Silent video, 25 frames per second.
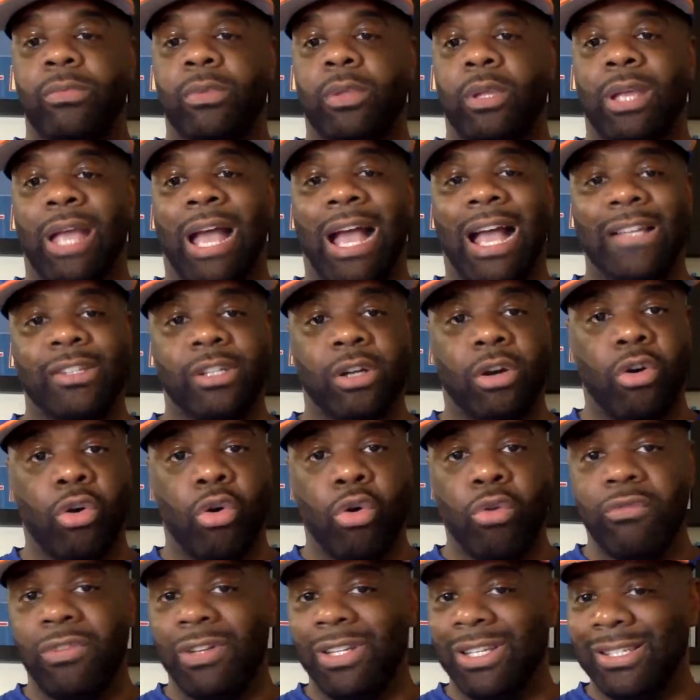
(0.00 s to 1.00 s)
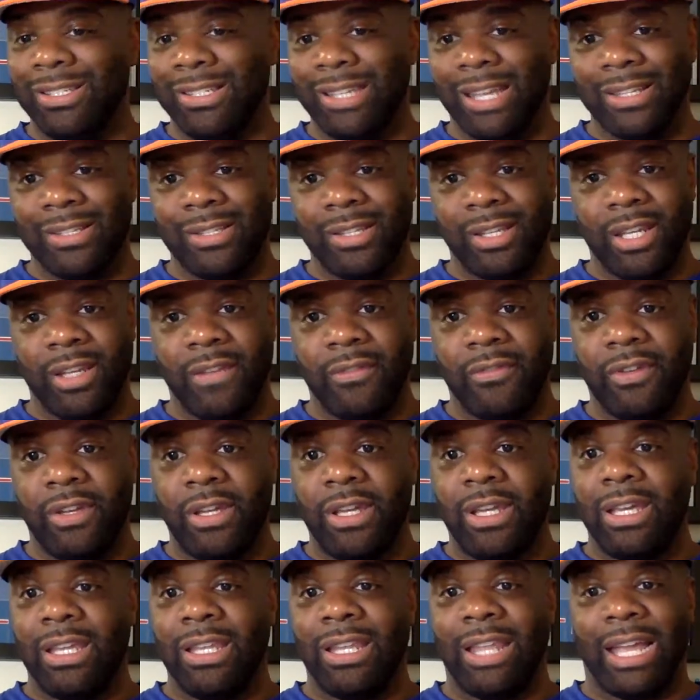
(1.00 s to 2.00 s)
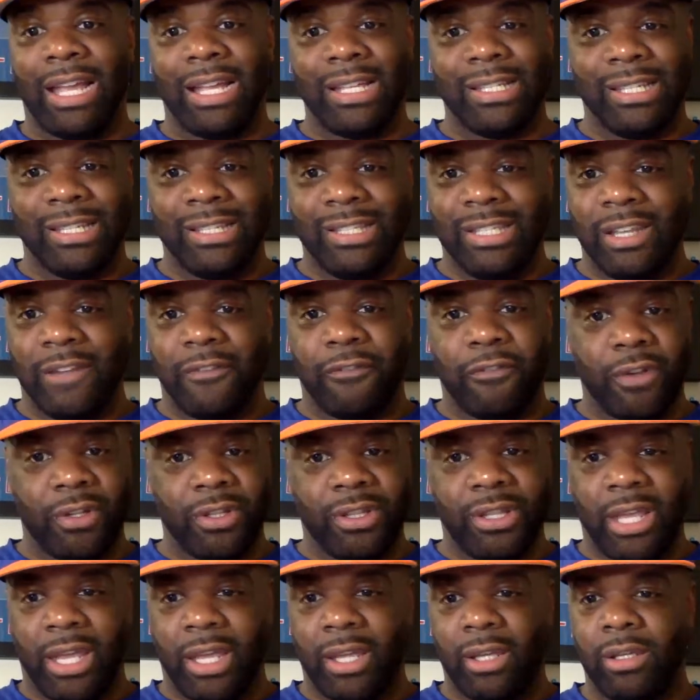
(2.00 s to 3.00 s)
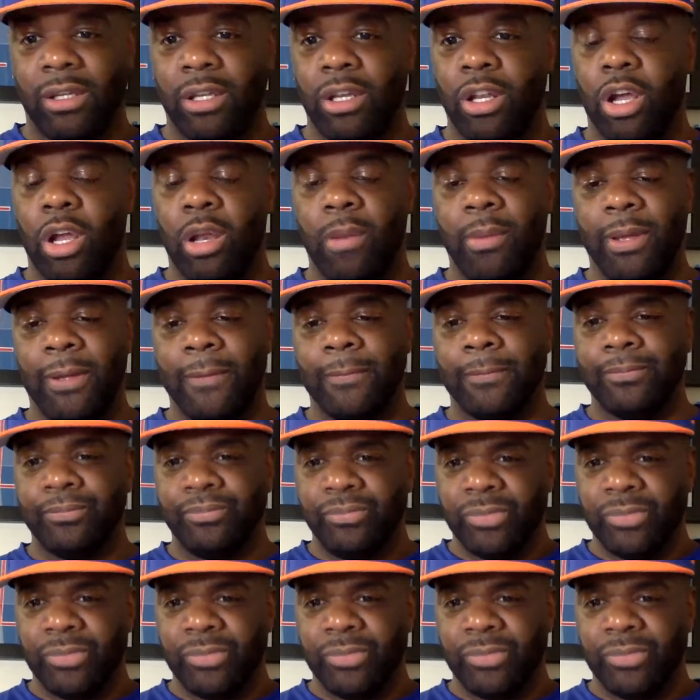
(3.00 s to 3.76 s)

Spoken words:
Guys are overly sensitive. Like it's a different thing. You know what I mean?